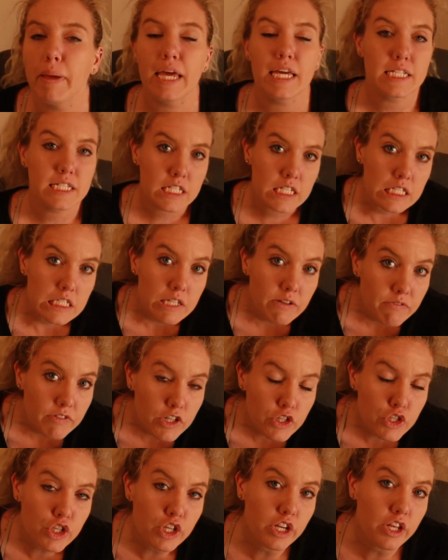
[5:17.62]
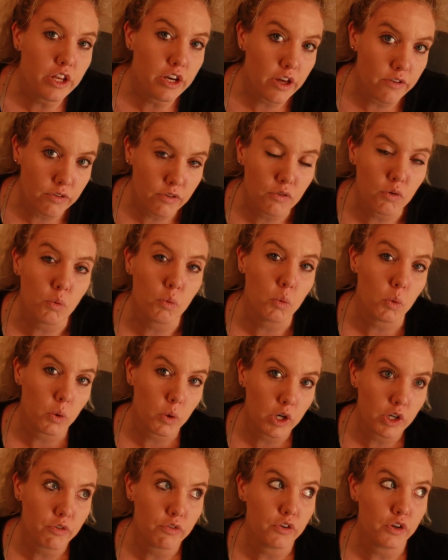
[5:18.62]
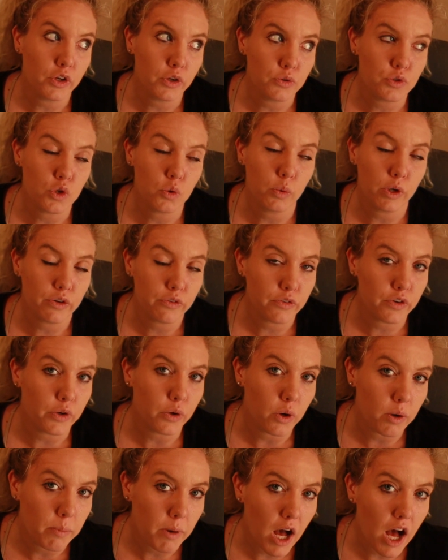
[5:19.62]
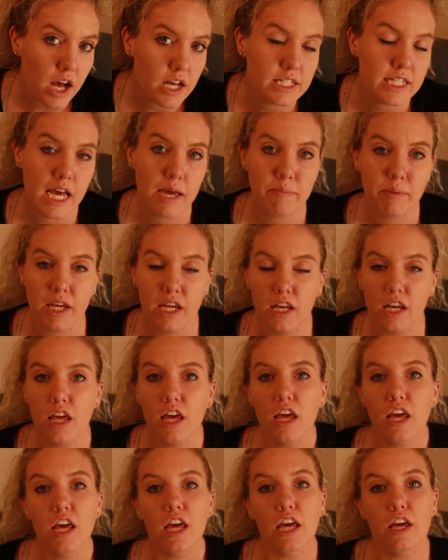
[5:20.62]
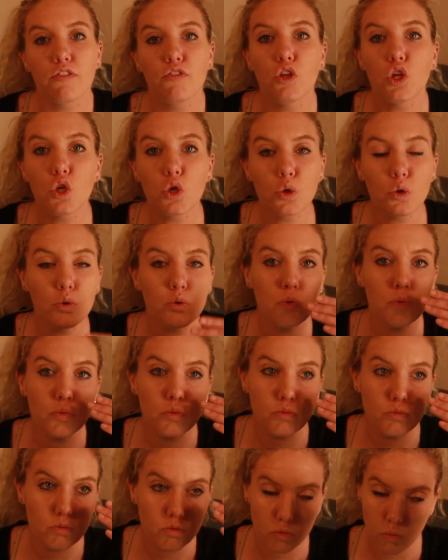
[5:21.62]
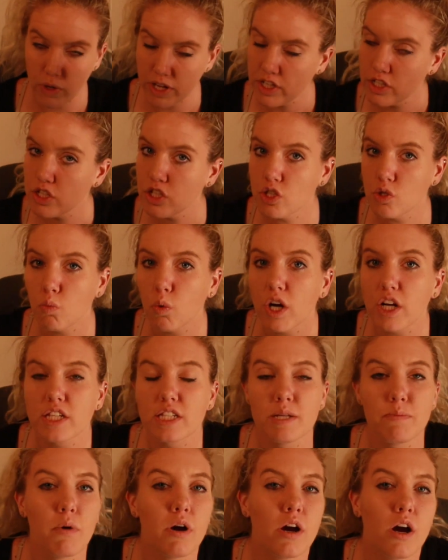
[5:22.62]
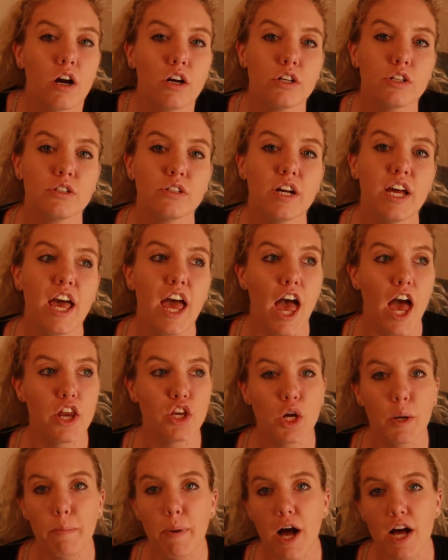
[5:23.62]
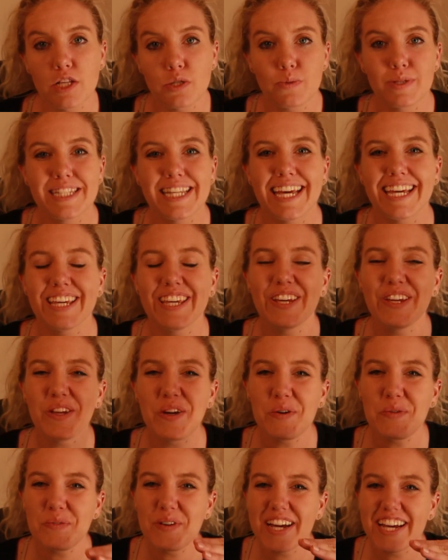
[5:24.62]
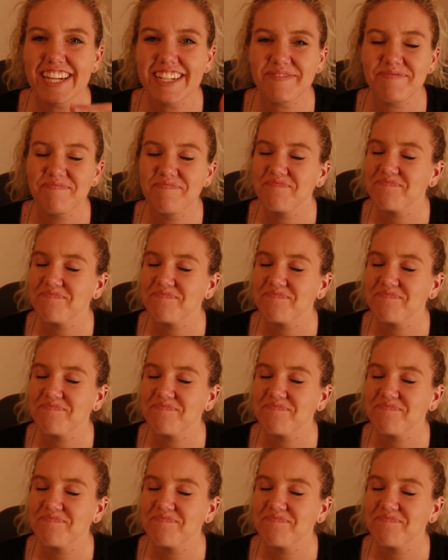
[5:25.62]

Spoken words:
Is this sufficient enough of a reward for you to work for your boss? I mean, if you went to work tomorrow and your boss was like, you know what?